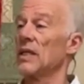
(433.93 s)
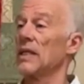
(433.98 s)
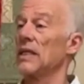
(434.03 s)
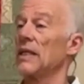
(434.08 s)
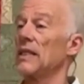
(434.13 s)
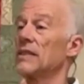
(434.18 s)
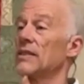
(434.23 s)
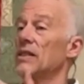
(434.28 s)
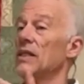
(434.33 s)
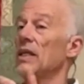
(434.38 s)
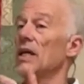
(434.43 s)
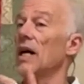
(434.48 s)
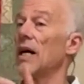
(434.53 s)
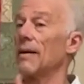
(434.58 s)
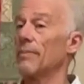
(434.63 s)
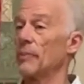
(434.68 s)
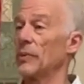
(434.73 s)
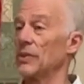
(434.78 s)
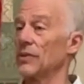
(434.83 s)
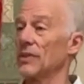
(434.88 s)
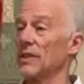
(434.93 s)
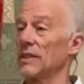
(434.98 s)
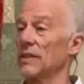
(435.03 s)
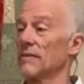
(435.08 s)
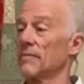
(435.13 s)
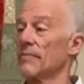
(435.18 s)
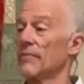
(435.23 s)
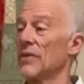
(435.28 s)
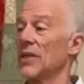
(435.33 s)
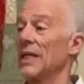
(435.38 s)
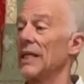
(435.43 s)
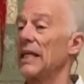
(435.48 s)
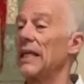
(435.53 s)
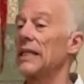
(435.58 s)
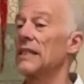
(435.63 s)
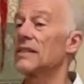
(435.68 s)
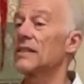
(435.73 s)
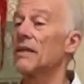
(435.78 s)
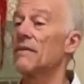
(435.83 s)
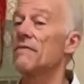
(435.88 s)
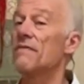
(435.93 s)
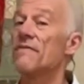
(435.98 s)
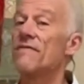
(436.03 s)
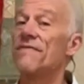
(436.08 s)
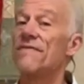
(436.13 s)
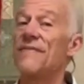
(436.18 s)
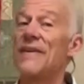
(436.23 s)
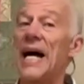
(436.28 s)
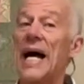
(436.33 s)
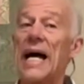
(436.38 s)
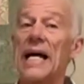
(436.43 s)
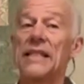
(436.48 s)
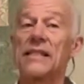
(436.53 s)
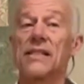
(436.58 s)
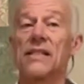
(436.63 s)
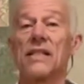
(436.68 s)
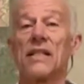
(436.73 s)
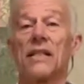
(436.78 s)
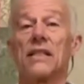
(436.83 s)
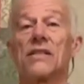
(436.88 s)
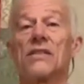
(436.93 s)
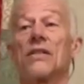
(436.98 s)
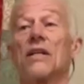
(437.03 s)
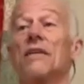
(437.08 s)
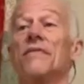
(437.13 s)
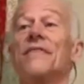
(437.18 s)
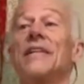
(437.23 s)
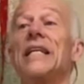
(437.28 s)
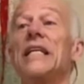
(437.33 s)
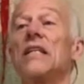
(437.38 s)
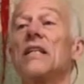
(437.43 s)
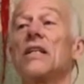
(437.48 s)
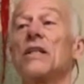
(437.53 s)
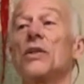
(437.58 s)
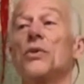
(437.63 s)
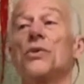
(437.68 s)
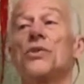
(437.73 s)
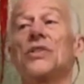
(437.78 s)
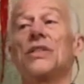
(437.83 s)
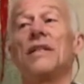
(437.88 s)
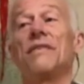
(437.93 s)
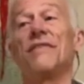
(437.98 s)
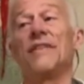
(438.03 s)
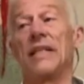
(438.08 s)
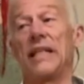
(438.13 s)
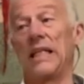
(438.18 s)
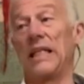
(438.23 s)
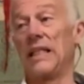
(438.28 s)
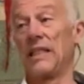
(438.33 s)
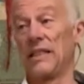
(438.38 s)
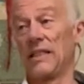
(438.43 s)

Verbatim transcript: it's the opposite it's a vastness of inclusivity,